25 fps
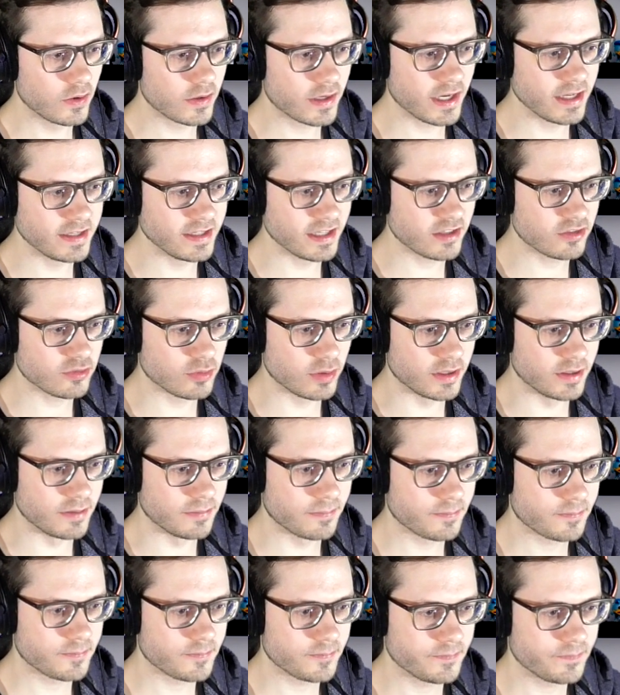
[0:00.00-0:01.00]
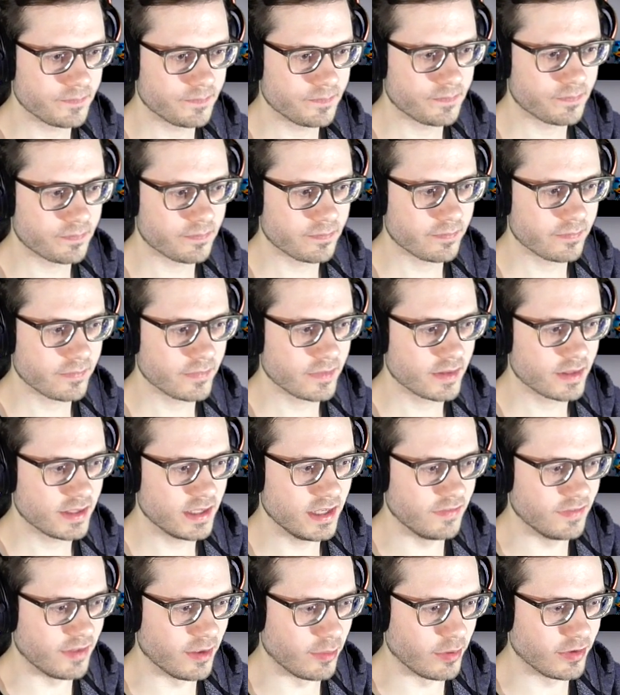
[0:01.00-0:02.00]
Okay, next one.
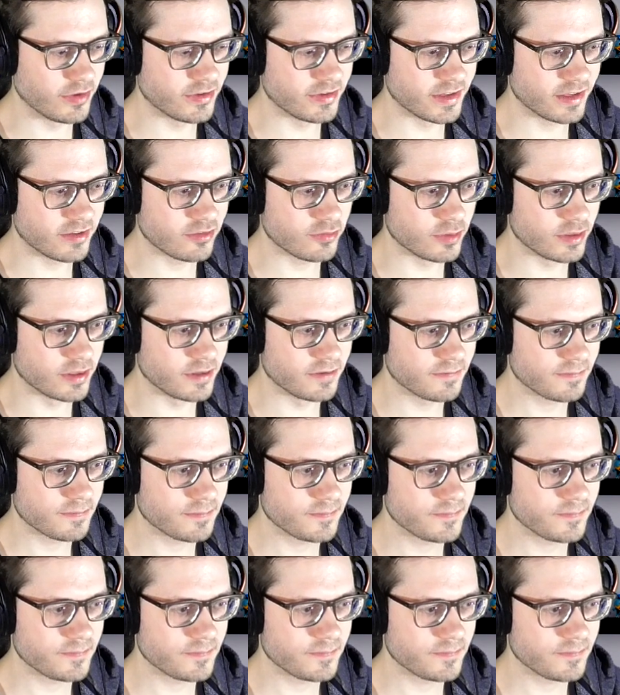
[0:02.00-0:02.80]
If there is the next one.